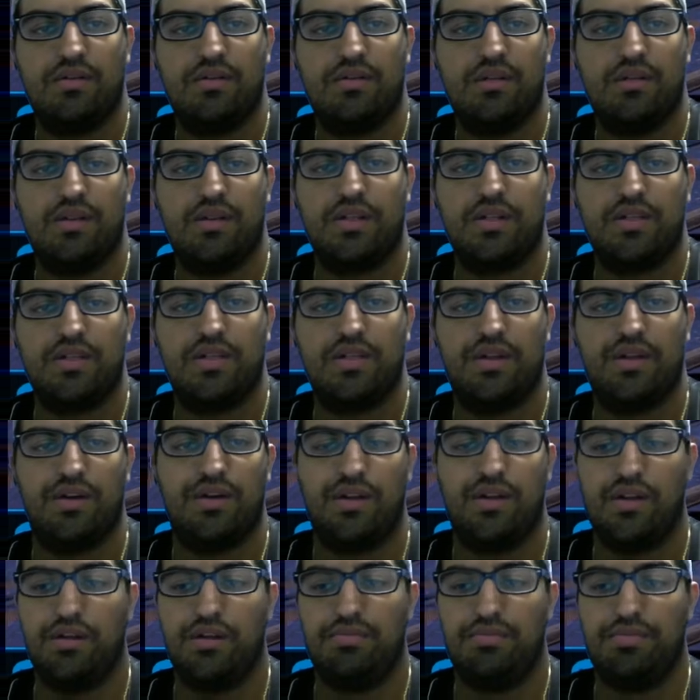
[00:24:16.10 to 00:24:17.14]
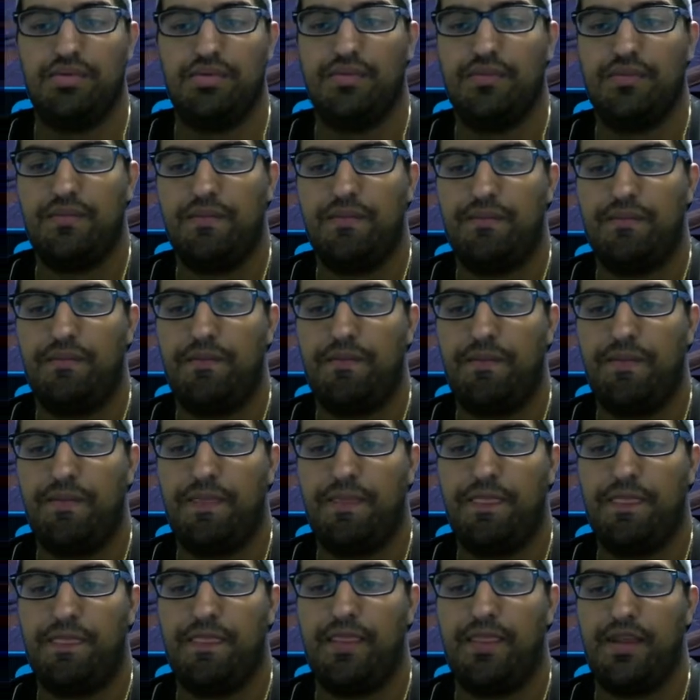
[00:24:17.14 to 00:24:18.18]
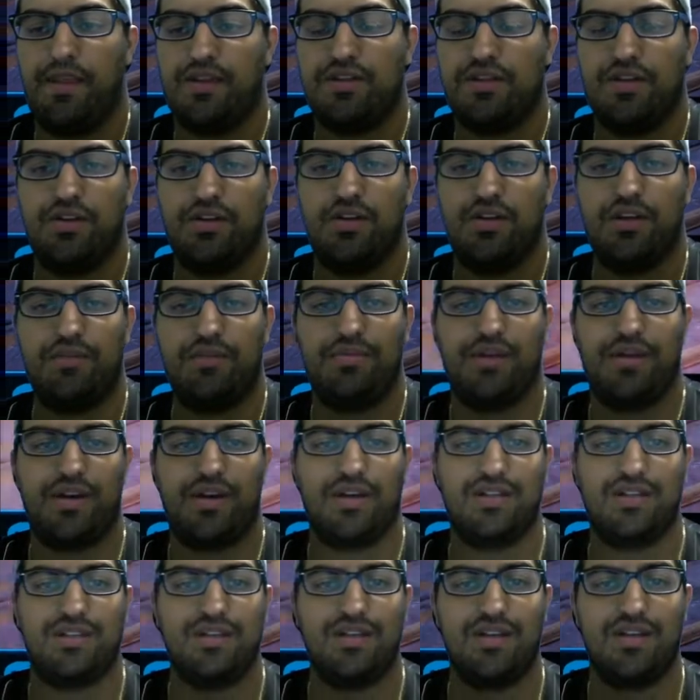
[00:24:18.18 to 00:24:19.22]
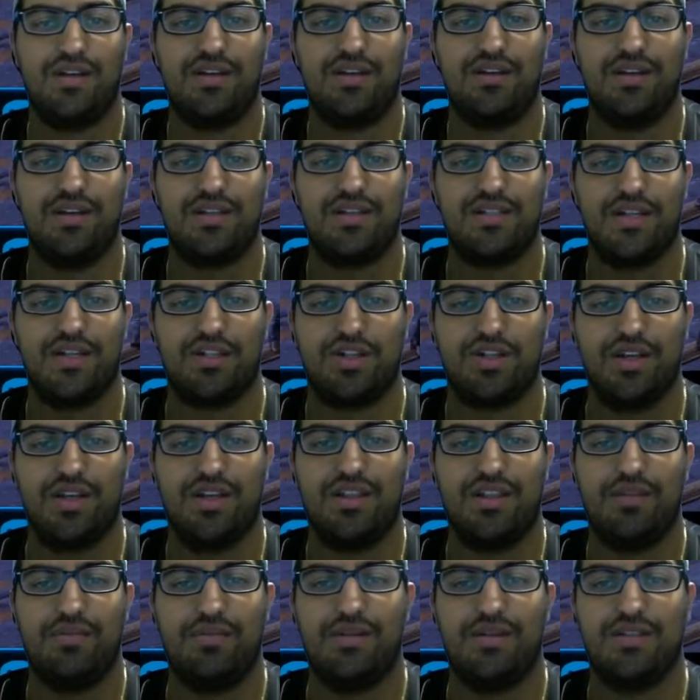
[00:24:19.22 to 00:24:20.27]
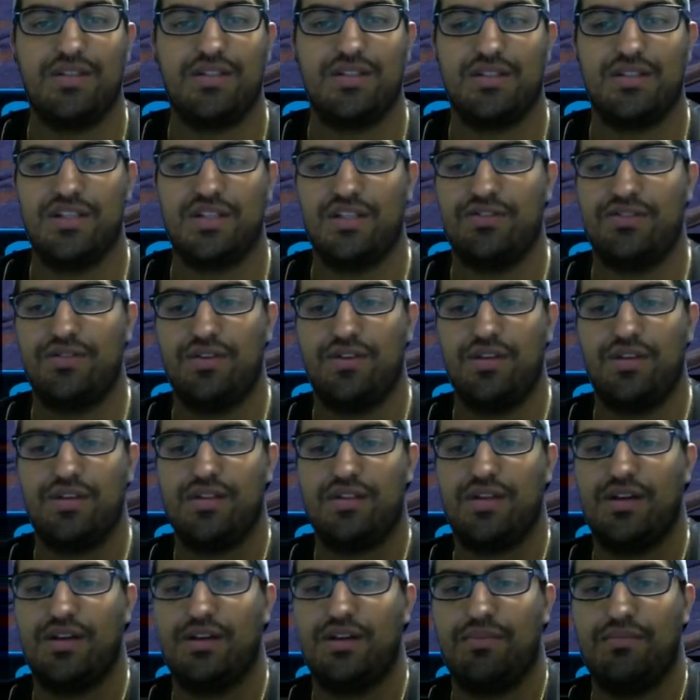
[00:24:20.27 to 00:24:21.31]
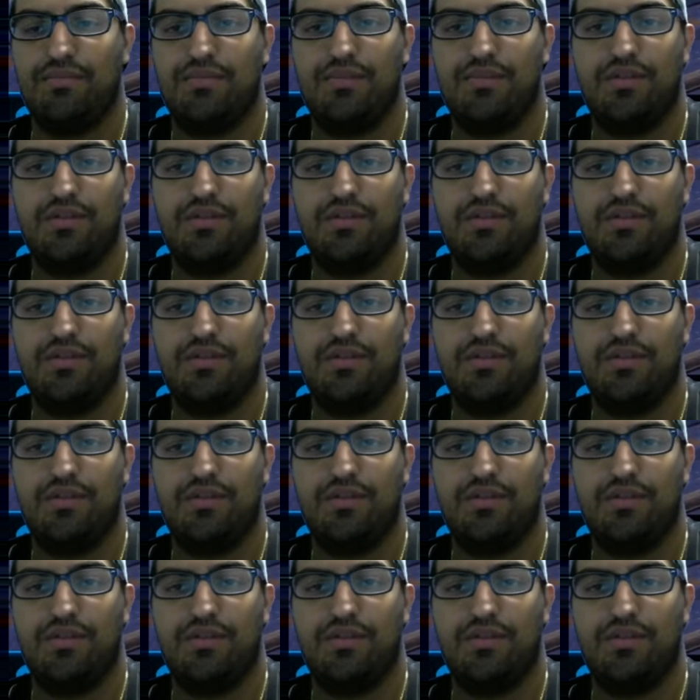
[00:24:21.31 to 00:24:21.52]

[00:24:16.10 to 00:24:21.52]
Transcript: Let's heal up. Let's heal up, like I said. Let's actually hit the button successfully this time.